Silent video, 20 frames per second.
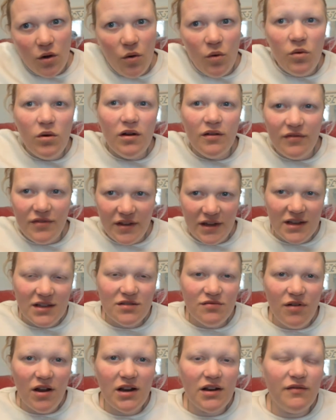all of
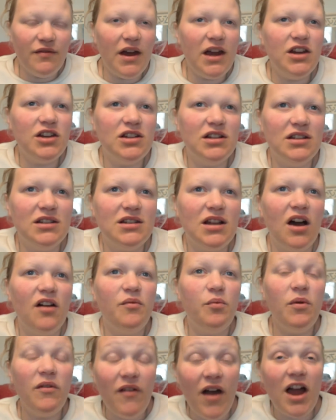this renovation
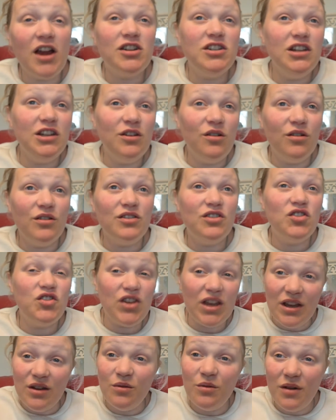stuff, we've actually got
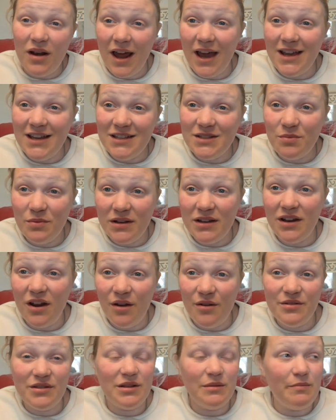single glazed
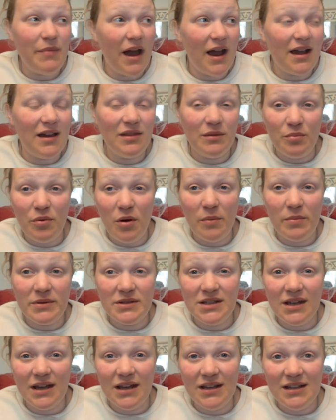windows at the back of the
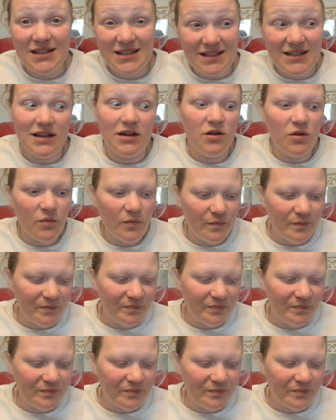property still.